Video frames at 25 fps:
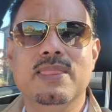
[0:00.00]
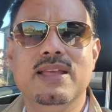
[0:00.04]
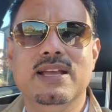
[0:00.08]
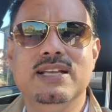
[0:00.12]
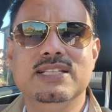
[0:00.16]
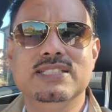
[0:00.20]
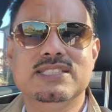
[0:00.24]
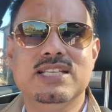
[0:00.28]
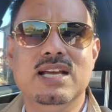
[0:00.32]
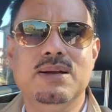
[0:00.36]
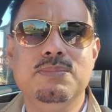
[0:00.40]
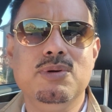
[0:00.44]

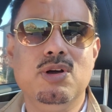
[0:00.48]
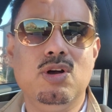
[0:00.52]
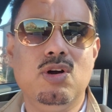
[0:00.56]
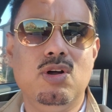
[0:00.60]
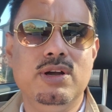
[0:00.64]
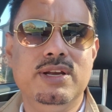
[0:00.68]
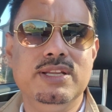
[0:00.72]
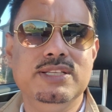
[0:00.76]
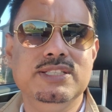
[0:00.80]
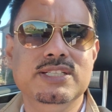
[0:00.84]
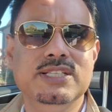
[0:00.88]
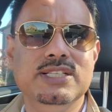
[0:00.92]
in some
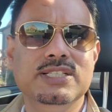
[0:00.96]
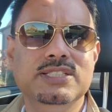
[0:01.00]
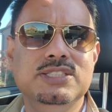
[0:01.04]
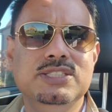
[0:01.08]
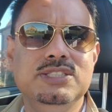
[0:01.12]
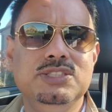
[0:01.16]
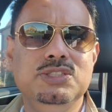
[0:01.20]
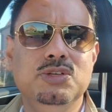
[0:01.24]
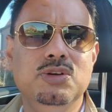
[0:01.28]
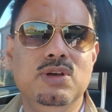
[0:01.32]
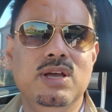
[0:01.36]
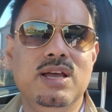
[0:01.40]
cottages
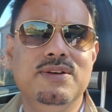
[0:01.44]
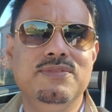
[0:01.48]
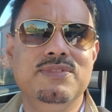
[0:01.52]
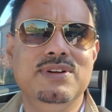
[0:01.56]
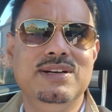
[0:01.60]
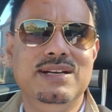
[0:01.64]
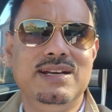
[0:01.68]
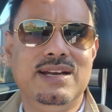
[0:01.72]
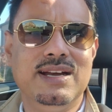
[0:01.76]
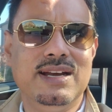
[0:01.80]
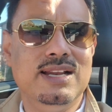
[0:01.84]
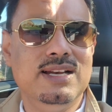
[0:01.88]
you have a
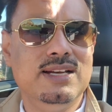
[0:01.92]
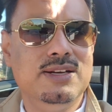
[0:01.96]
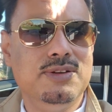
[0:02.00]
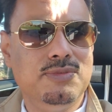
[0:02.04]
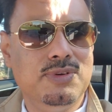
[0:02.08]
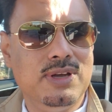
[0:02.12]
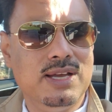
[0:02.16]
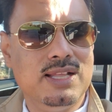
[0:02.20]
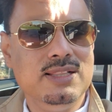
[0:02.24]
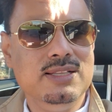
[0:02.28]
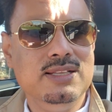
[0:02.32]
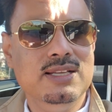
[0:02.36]
drilled
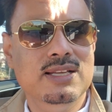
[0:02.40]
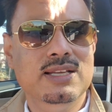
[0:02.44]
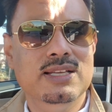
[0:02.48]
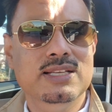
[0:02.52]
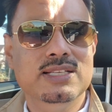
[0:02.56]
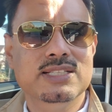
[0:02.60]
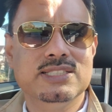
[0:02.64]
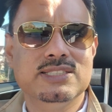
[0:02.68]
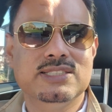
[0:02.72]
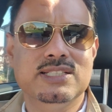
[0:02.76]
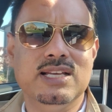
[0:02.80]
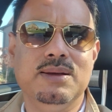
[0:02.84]
well,
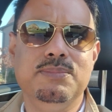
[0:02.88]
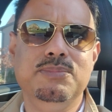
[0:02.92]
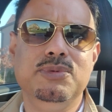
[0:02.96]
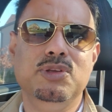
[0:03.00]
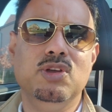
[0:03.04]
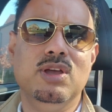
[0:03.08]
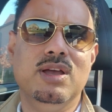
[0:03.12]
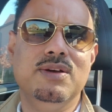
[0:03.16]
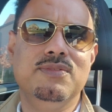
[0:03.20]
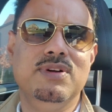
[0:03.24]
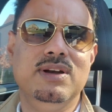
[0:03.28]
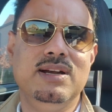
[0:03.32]
some
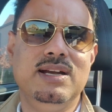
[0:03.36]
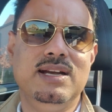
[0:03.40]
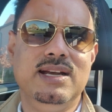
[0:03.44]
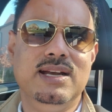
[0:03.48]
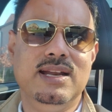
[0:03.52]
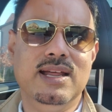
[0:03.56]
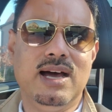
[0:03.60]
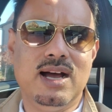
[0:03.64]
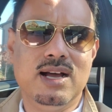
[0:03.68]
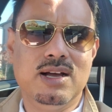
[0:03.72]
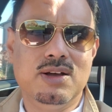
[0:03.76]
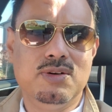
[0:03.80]
you have a
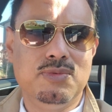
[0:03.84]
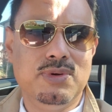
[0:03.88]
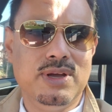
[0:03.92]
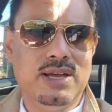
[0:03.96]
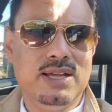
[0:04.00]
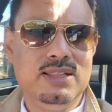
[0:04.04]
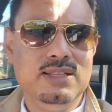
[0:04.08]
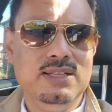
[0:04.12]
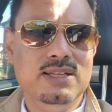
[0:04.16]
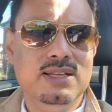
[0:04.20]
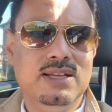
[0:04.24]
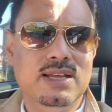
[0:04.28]
dug
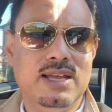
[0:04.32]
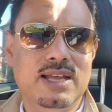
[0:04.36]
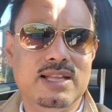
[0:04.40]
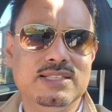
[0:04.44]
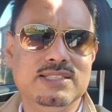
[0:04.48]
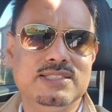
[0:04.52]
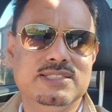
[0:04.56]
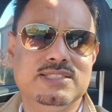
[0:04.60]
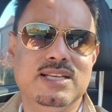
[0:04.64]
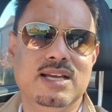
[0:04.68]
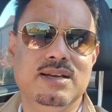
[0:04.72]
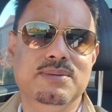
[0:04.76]
well,
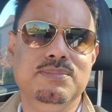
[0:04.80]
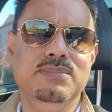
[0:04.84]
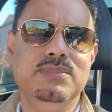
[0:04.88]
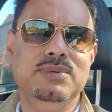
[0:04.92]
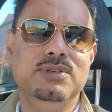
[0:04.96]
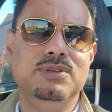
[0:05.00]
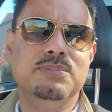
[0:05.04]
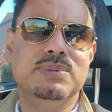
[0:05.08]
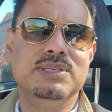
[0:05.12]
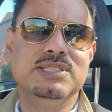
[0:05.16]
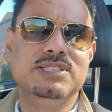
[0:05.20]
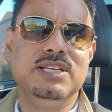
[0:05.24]
and some
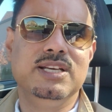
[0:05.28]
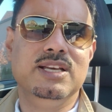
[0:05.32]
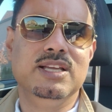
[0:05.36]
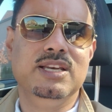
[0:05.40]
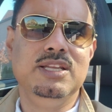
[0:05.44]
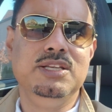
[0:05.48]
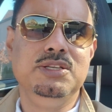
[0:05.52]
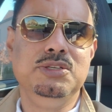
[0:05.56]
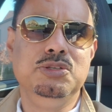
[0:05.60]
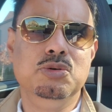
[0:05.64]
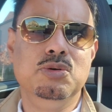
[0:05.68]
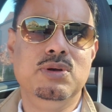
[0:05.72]

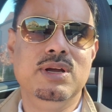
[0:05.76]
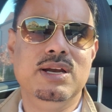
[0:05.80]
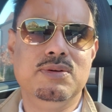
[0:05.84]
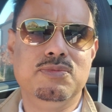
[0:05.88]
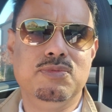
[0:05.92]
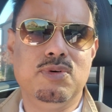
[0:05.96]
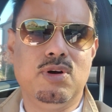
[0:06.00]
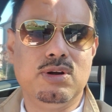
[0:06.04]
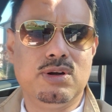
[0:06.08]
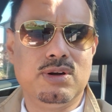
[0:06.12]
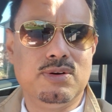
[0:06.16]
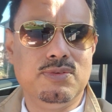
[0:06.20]
basically you get
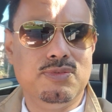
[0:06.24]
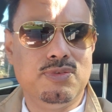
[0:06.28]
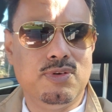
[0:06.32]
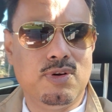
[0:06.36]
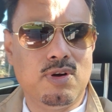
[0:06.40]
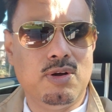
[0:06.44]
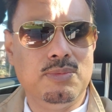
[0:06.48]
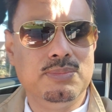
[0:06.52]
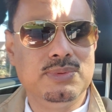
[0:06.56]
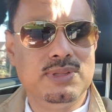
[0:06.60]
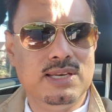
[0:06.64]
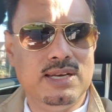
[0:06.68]
water
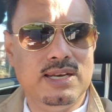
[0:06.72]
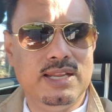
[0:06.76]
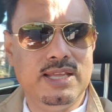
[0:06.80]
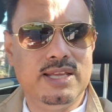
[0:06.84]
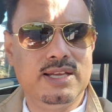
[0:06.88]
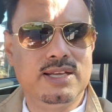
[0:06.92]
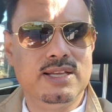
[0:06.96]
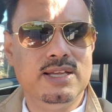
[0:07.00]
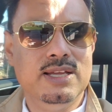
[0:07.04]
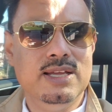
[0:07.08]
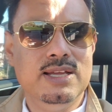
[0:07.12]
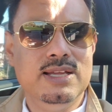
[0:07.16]
from the lake.